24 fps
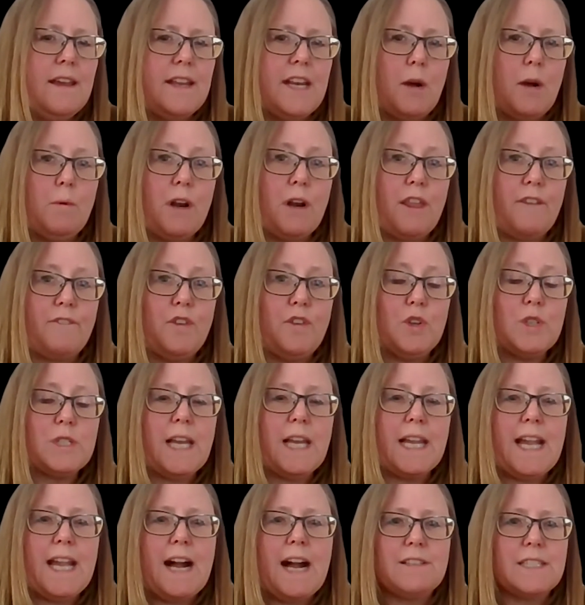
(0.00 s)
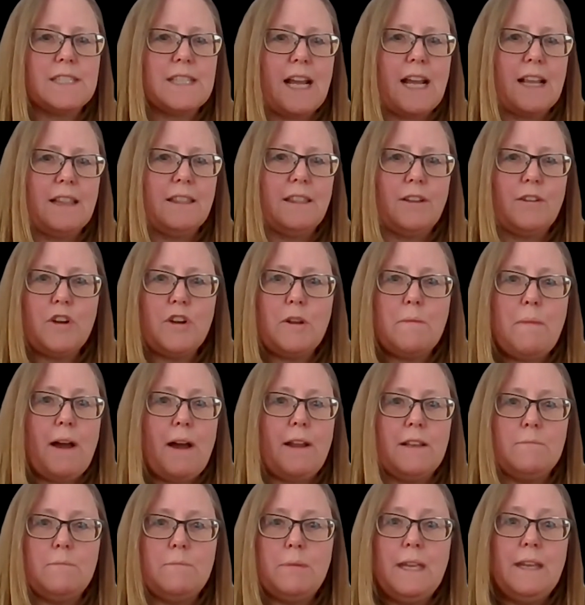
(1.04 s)
And one of the first lighthouses I learned
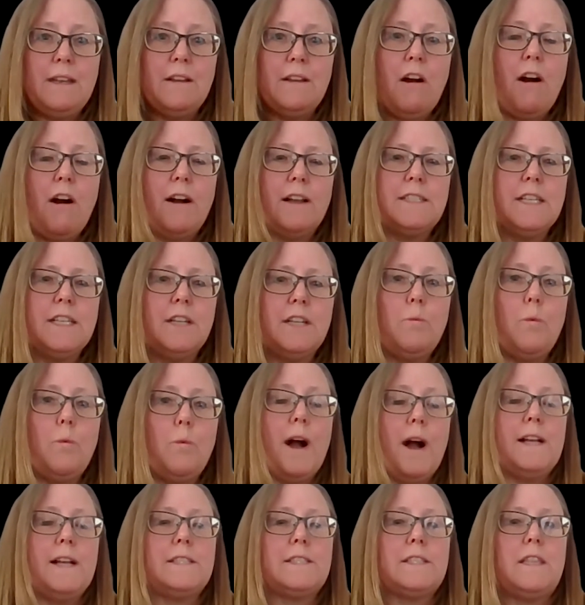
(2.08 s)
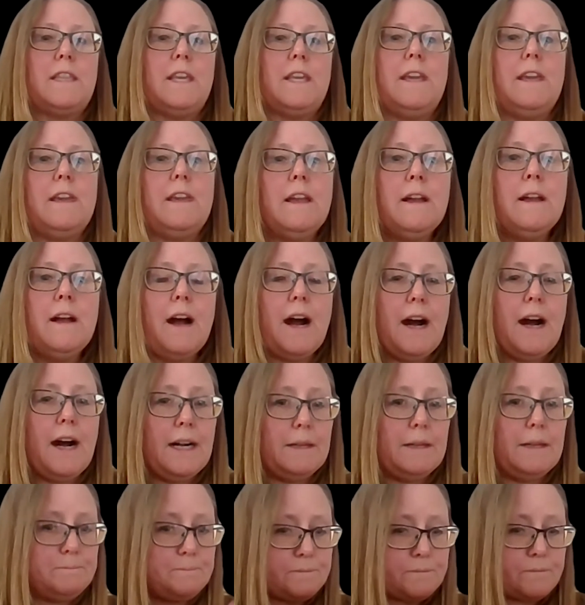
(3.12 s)
about in being haunted was the
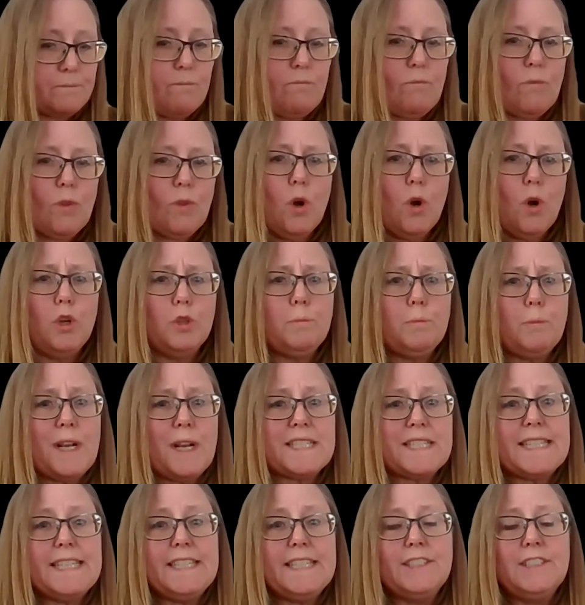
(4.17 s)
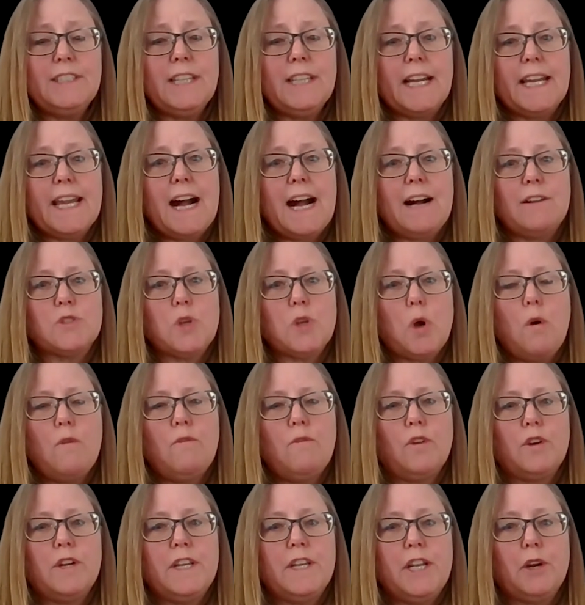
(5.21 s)
um, Old Presque Isle Lighthouse
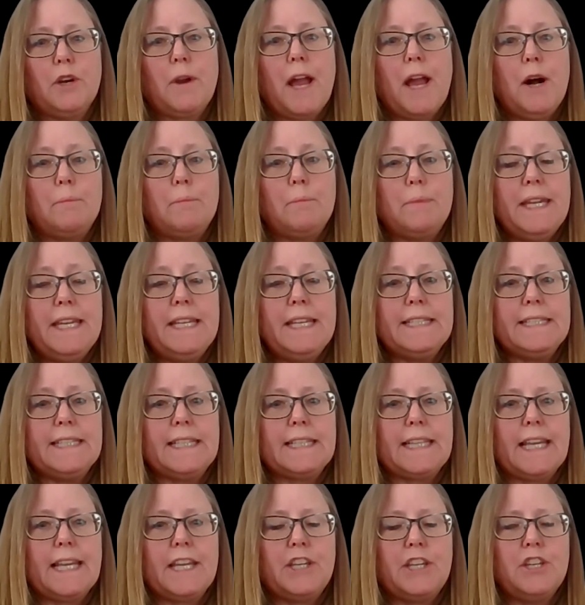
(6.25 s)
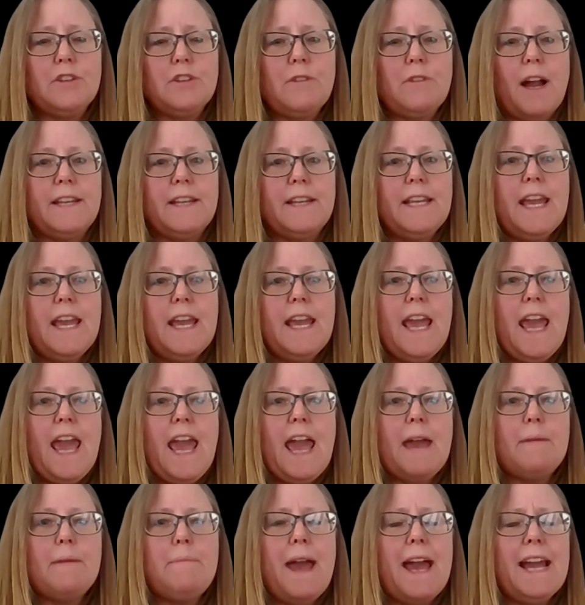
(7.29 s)
over near Alpena and Lake Huron.
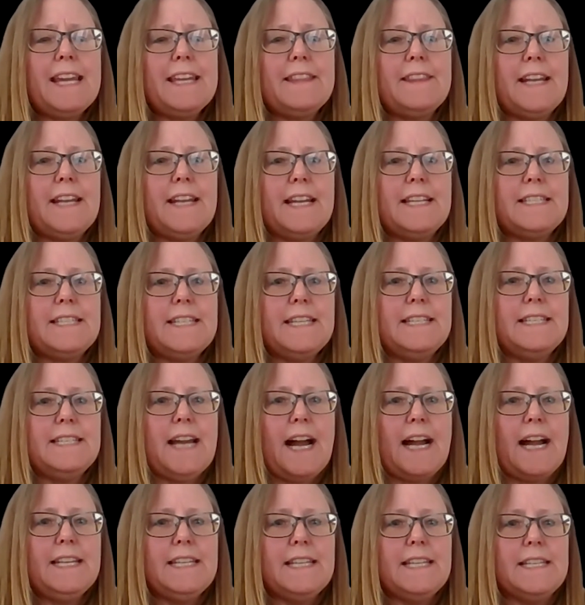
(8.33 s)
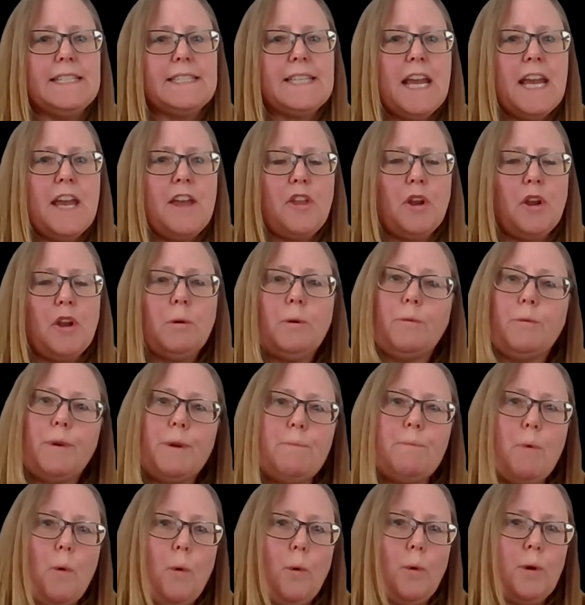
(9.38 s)
And back in the 1990s, there were
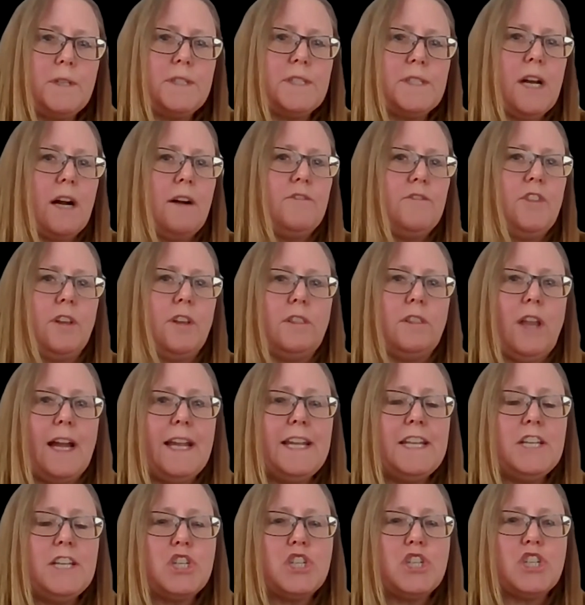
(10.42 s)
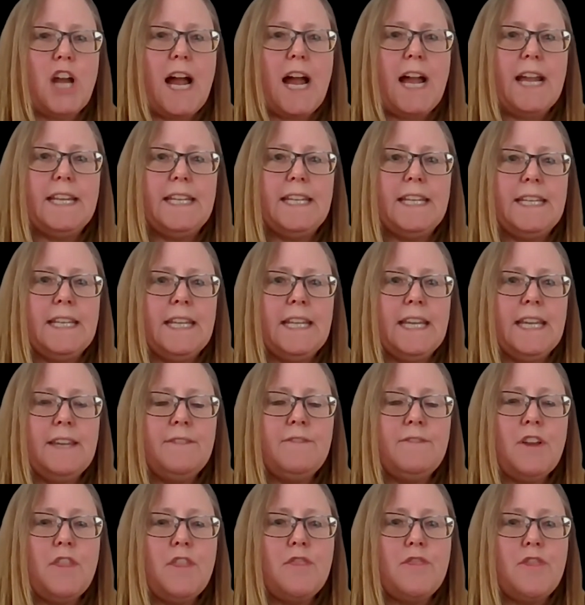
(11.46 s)
reports of the light shining
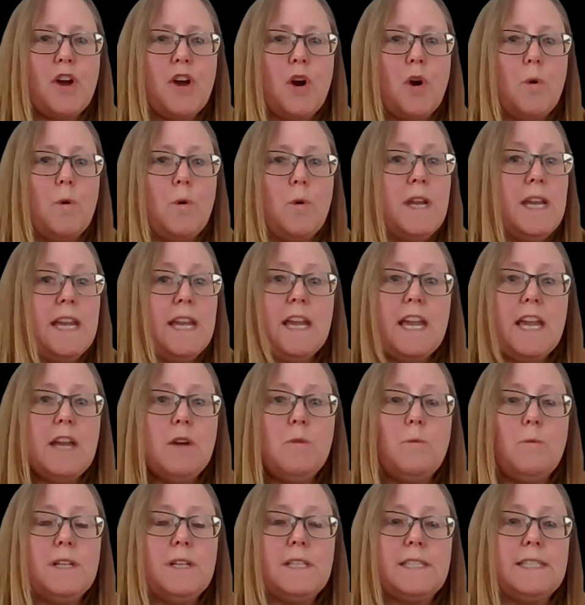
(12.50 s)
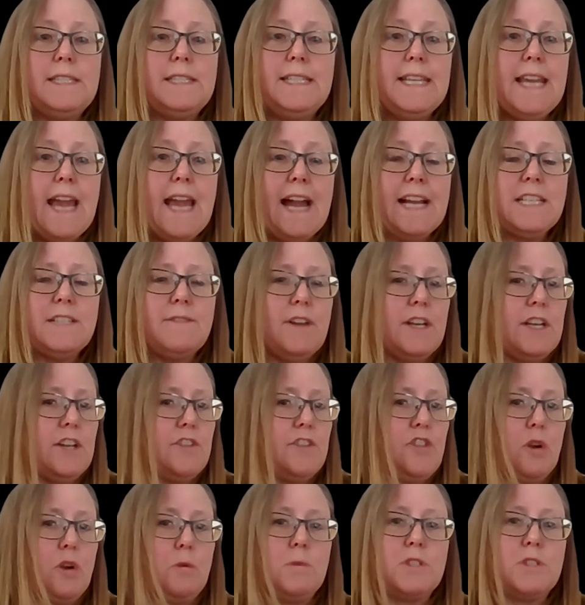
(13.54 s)
even though it was
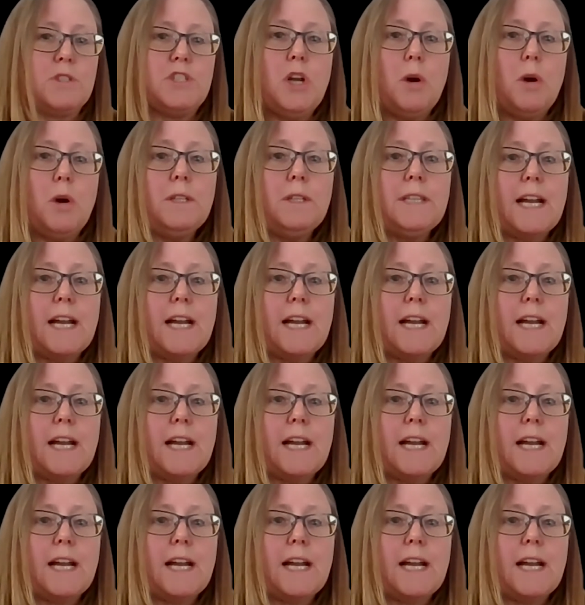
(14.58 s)
deactivated. There was no